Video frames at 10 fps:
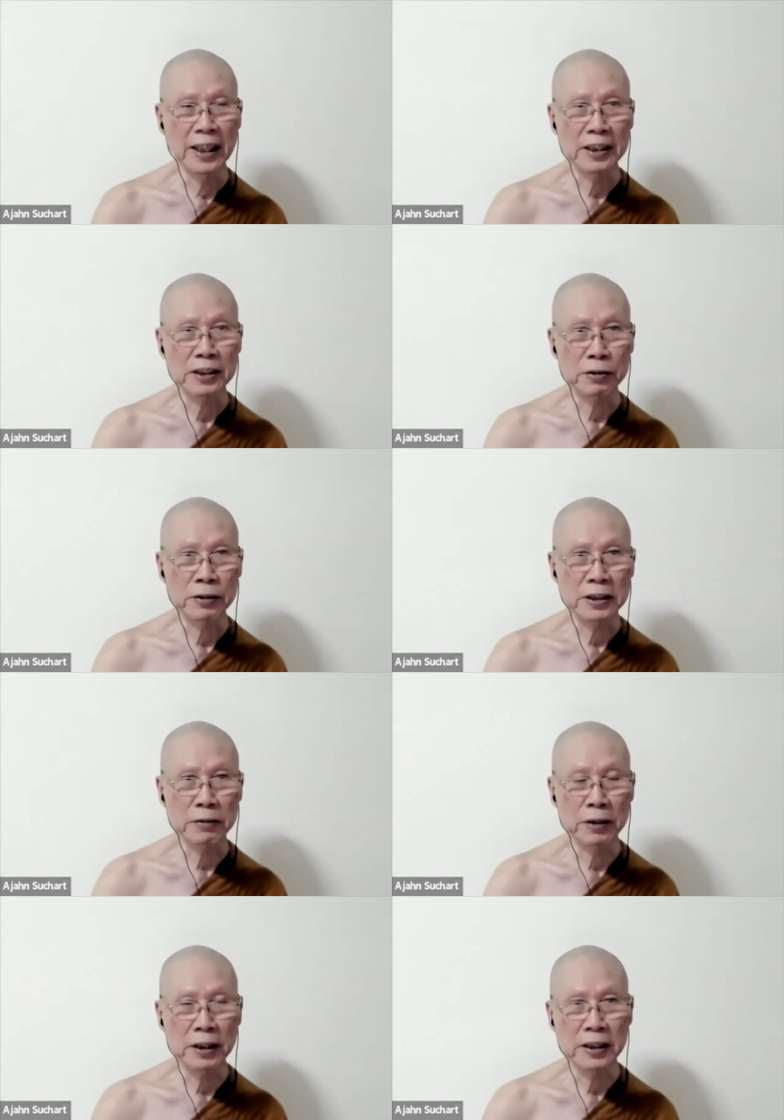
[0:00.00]
And as soon
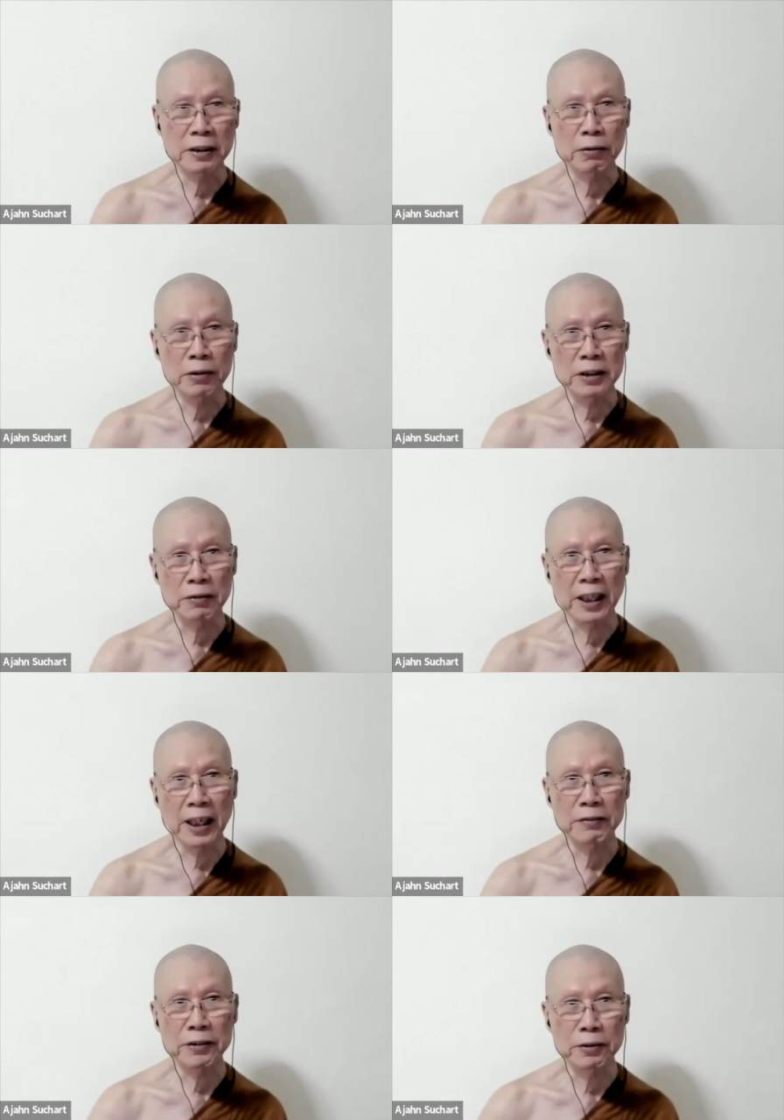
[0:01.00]
as we heard the word, we
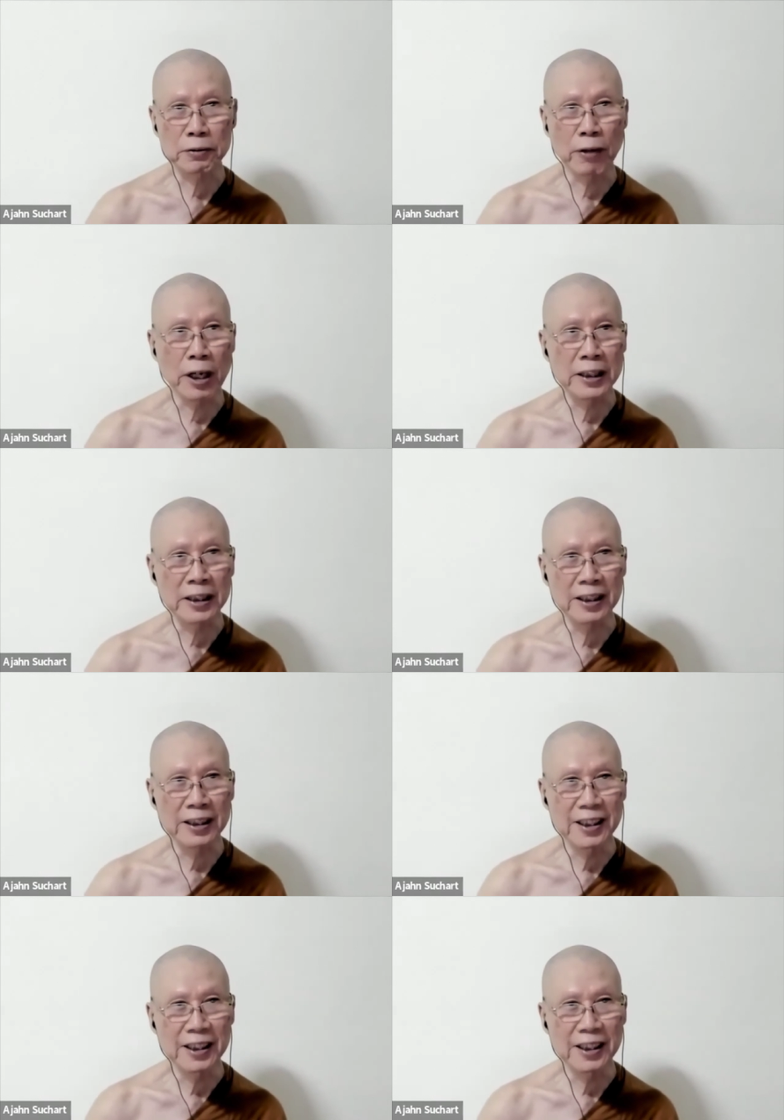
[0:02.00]
have to run